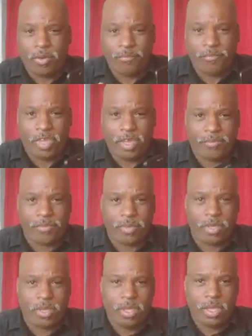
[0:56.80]
on the
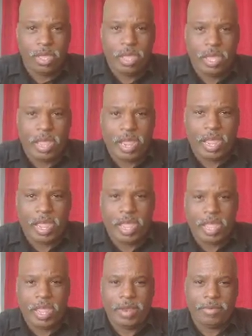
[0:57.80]
5th,
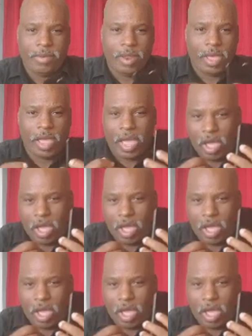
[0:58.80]
and